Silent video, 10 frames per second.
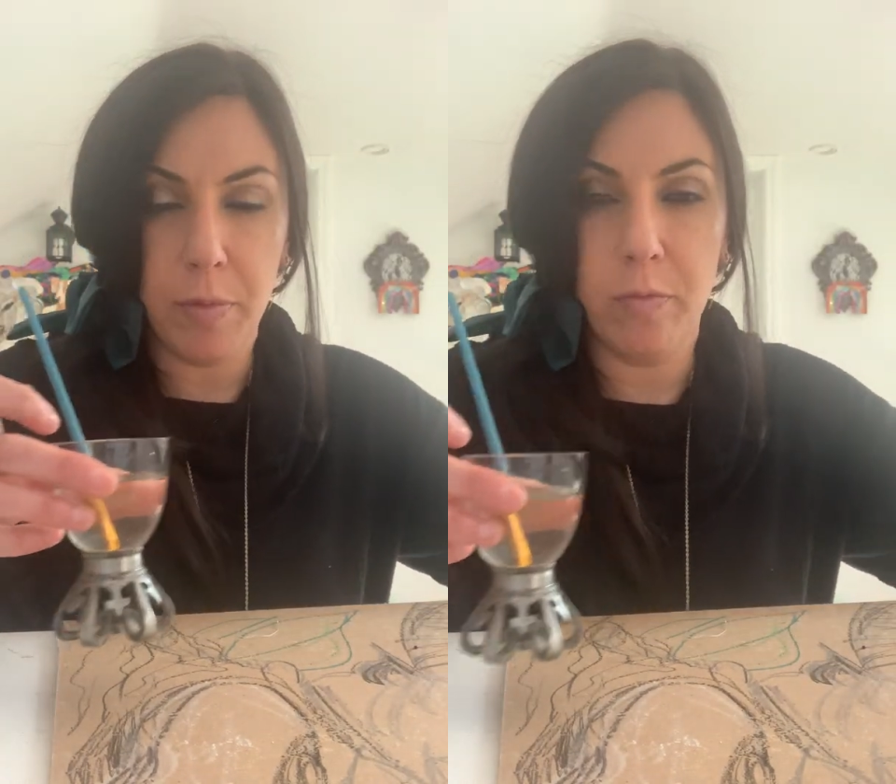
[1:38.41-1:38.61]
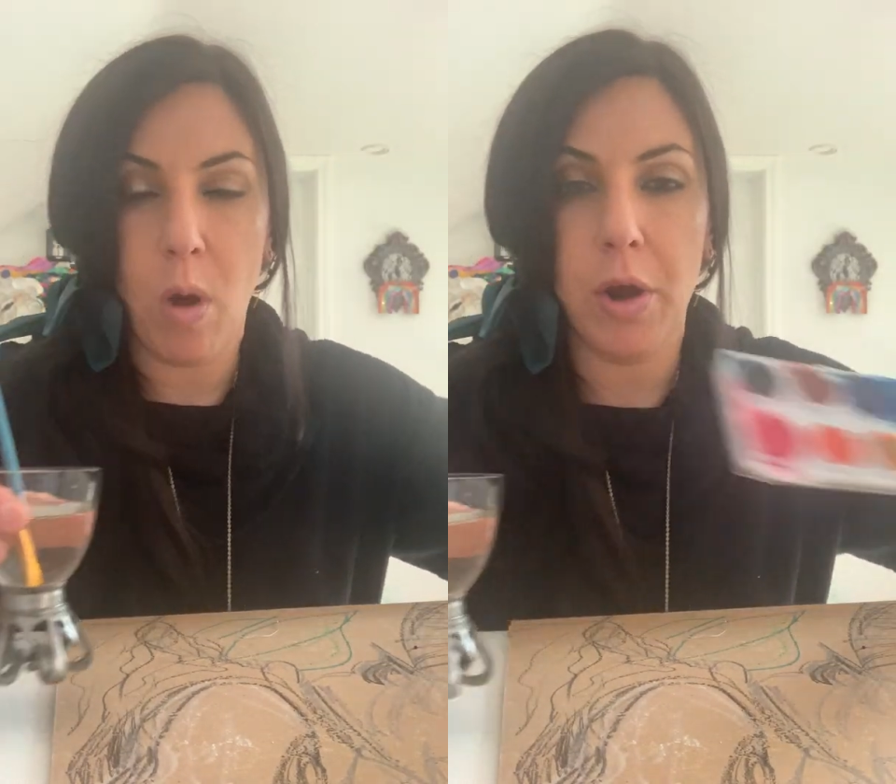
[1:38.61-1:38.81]

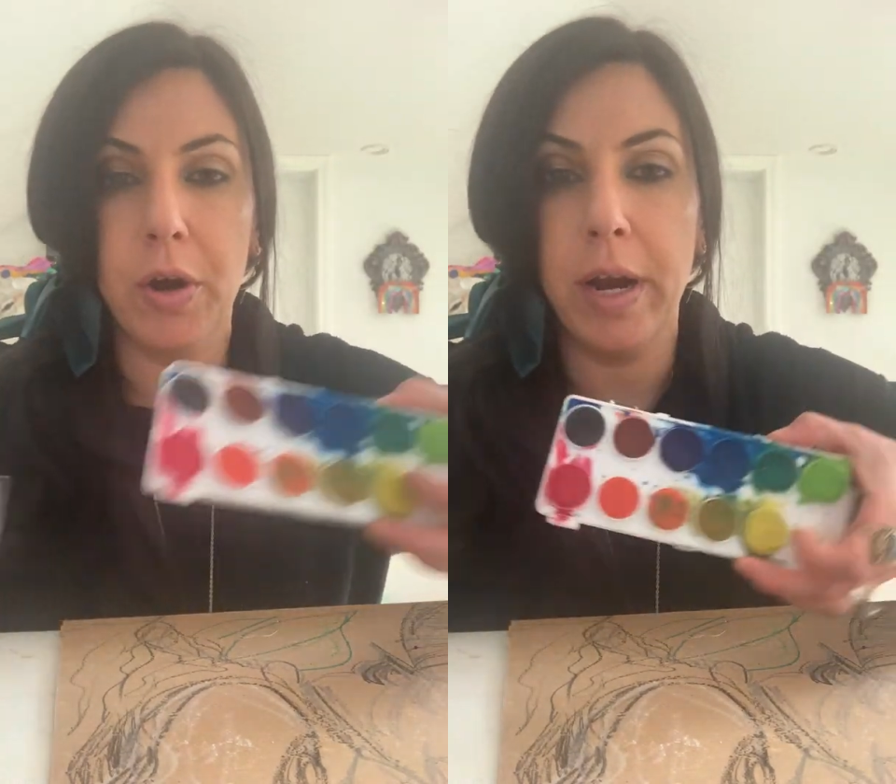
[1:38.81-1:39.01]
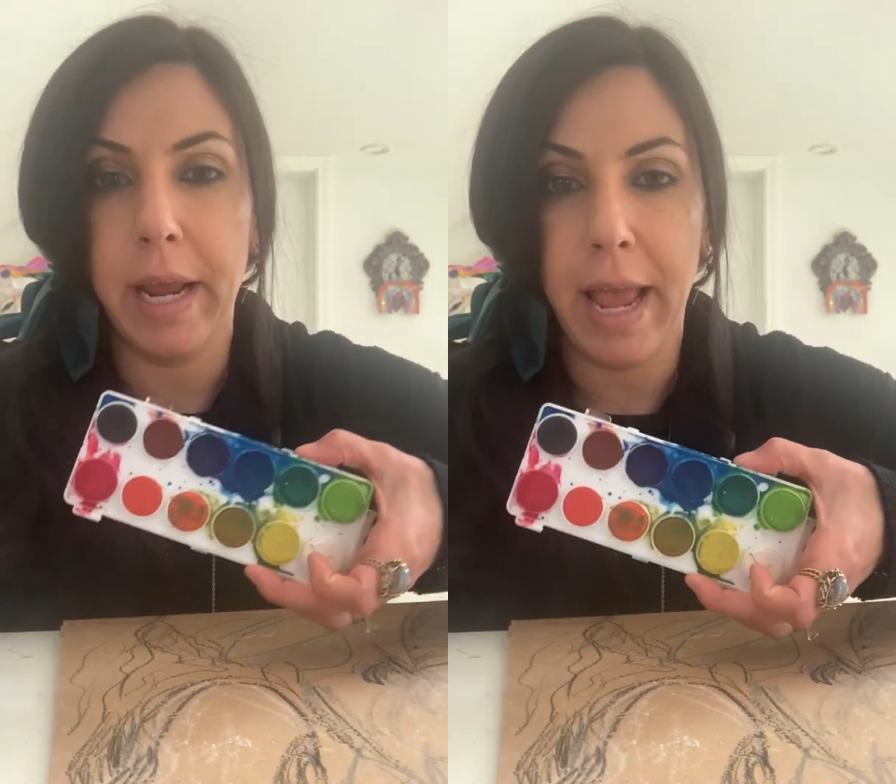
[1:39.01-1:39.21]
of water
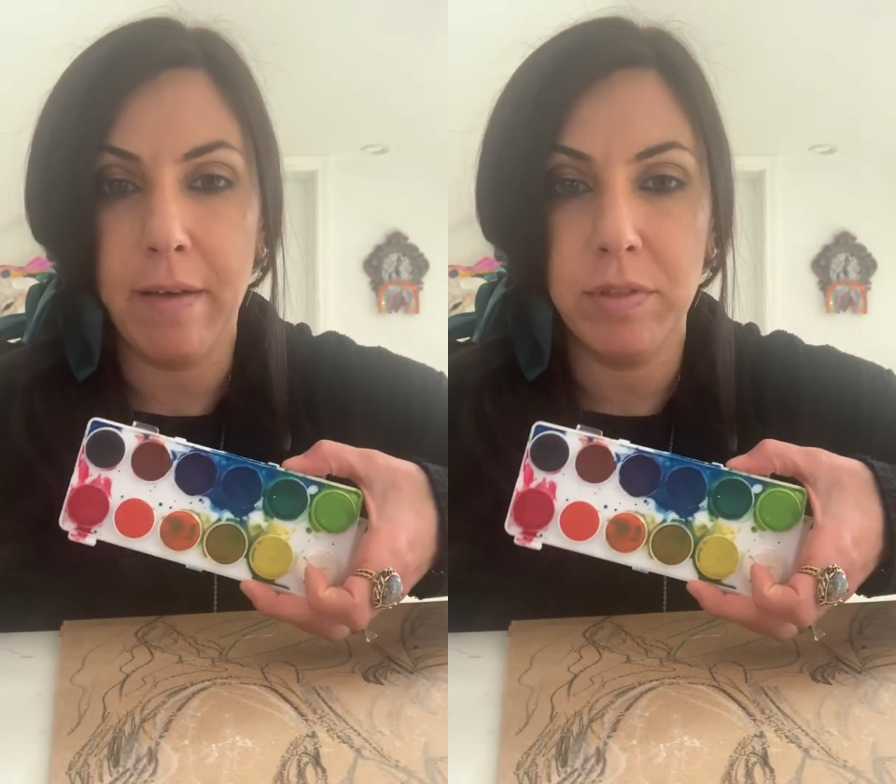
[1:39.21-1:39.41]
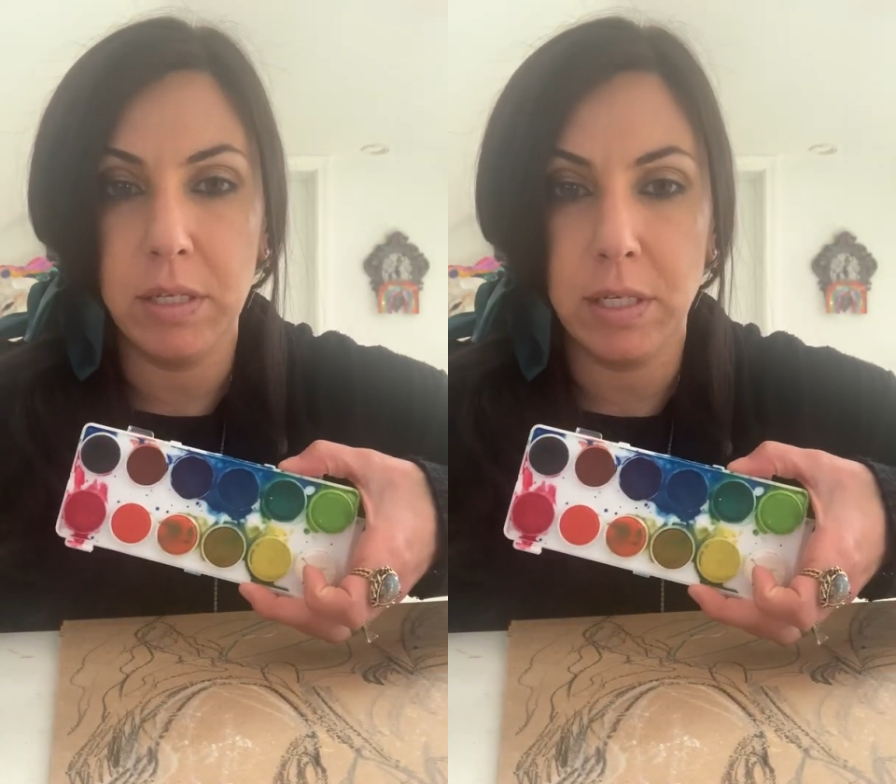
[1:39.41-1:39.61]
and I
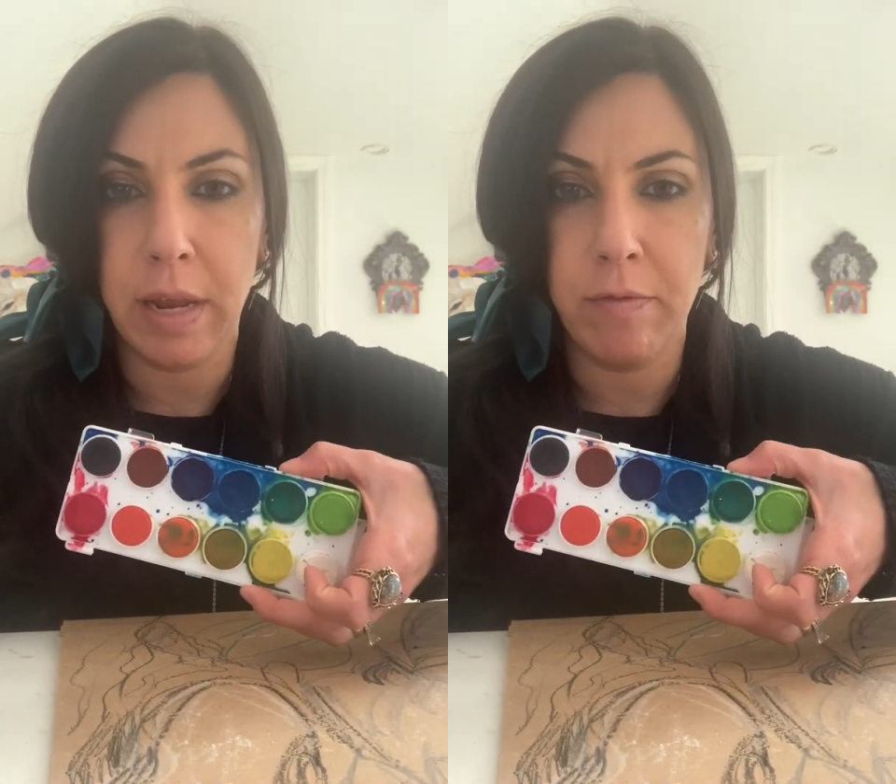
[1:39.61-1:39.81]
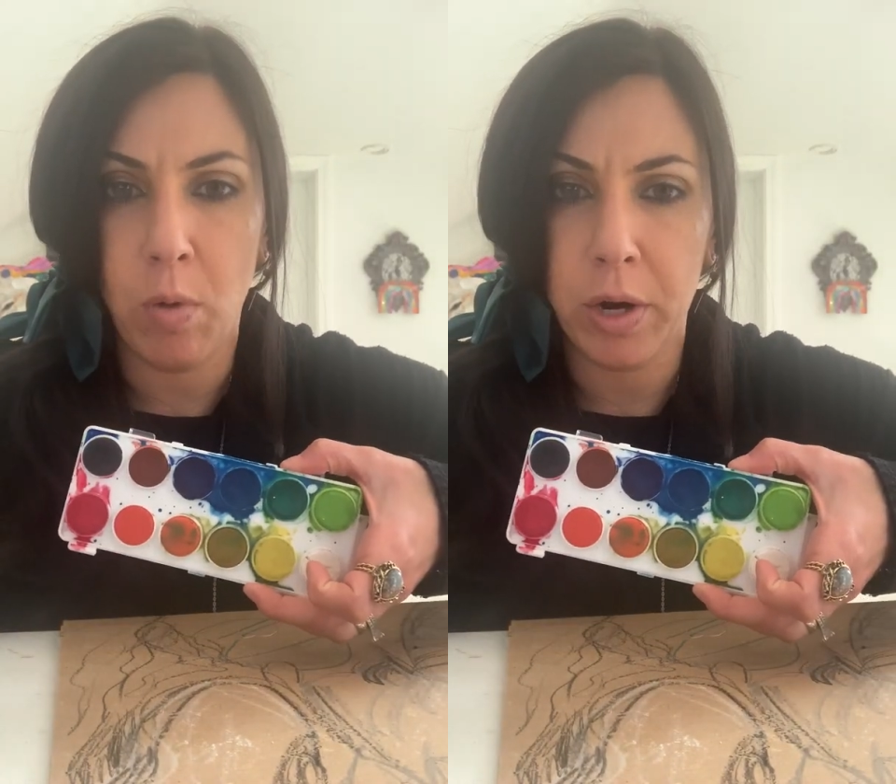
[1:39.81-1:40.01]
have this
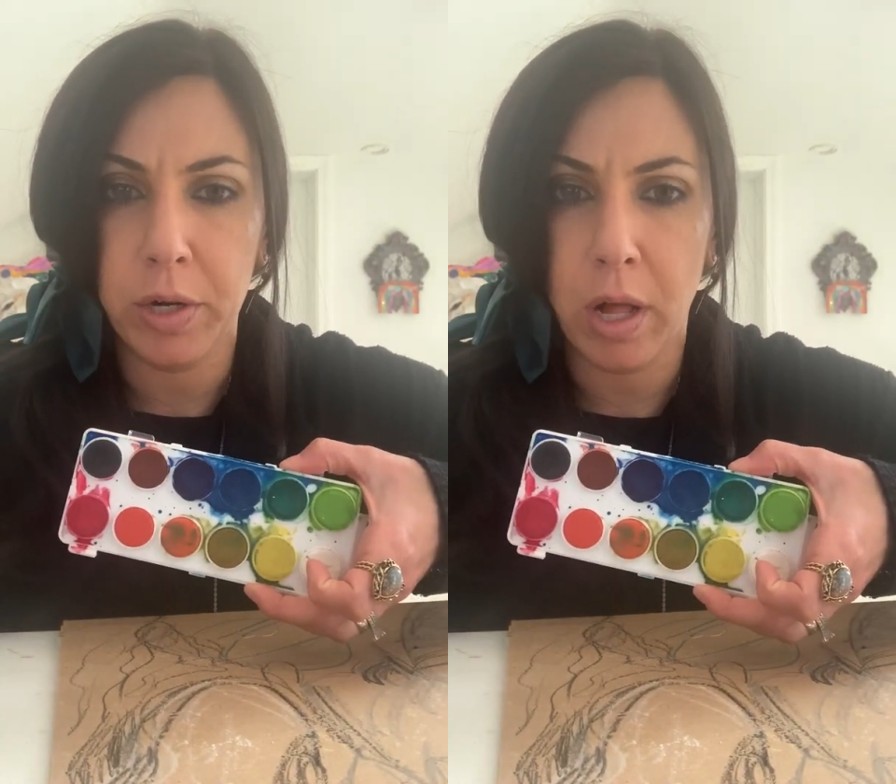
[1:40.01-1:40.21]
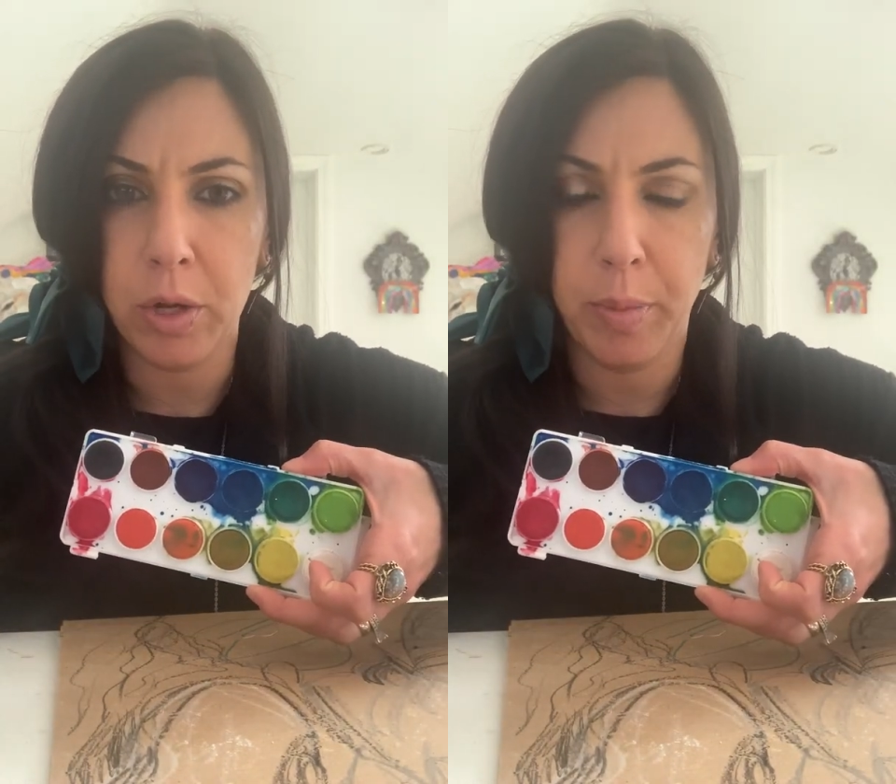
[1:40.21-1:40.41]
set of
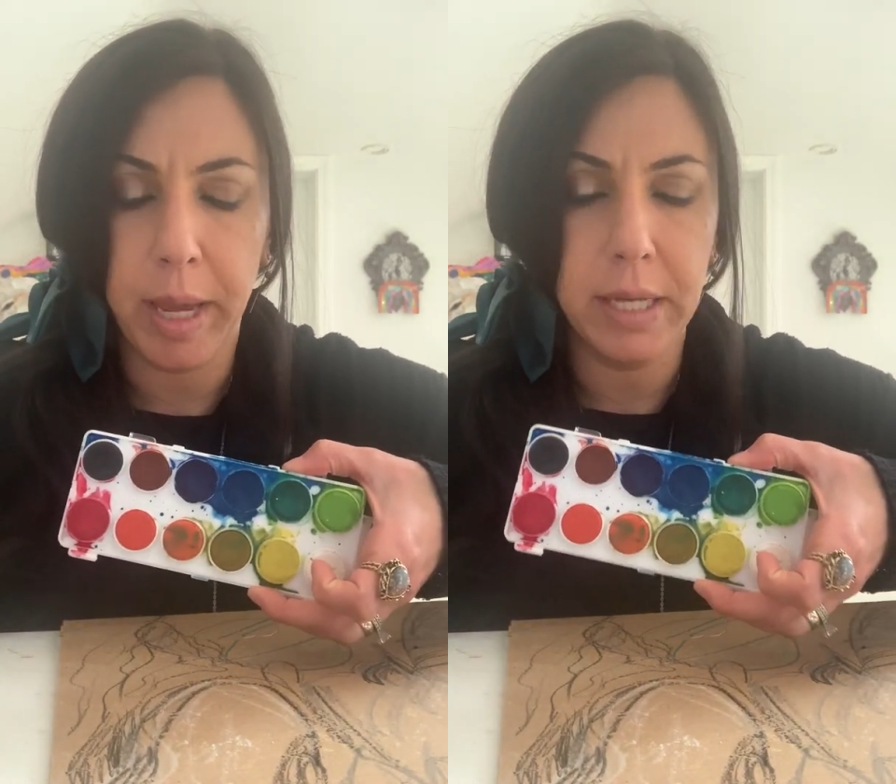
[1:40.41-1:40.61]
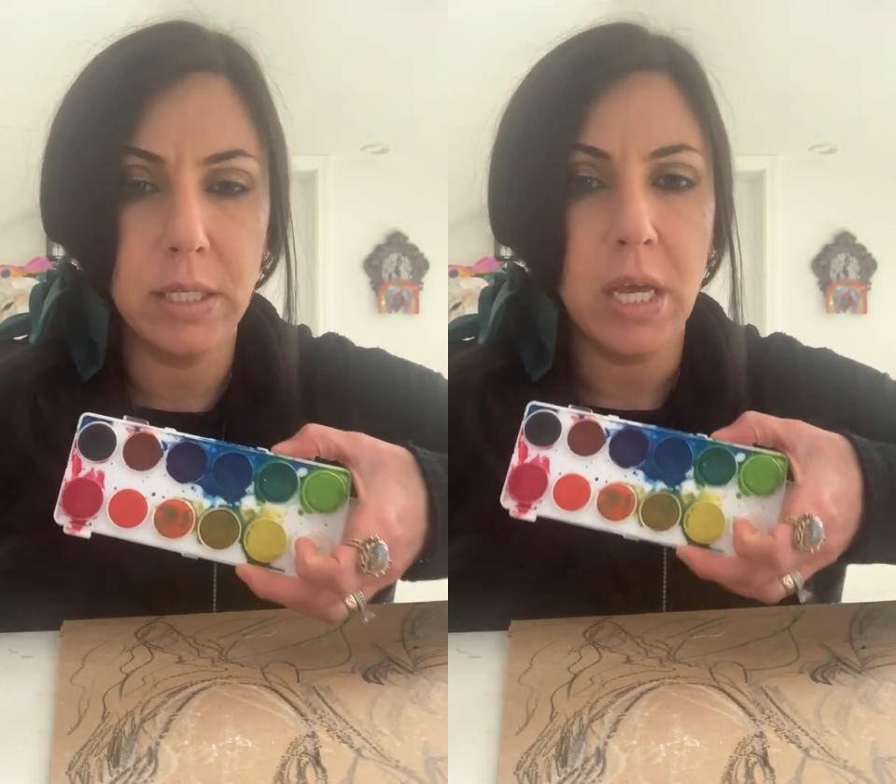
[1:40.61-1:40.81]
watercolor
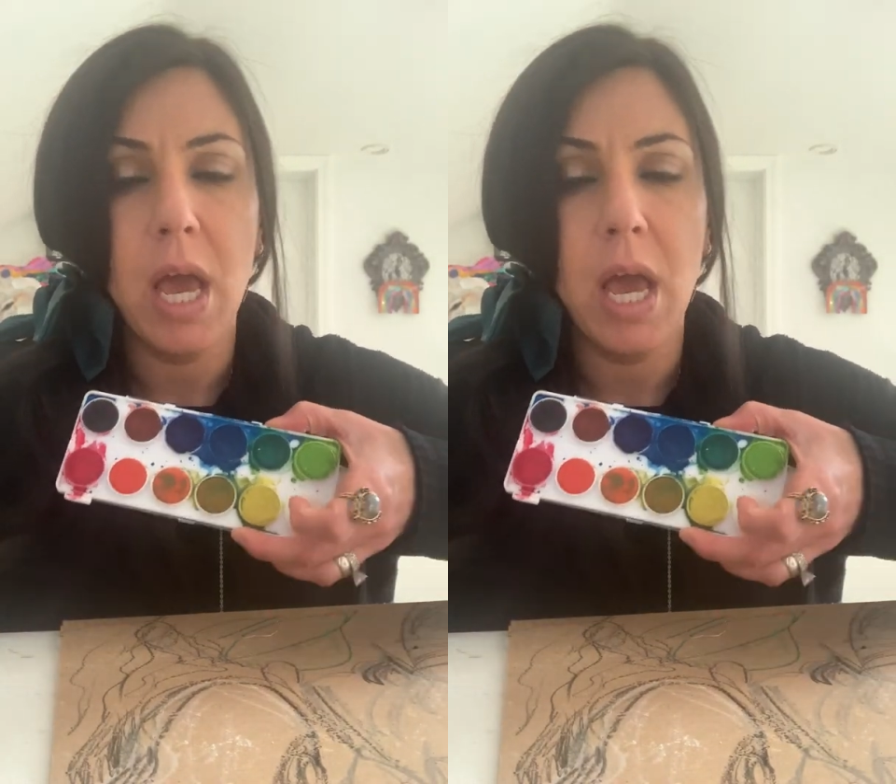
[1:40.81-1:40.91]
paints.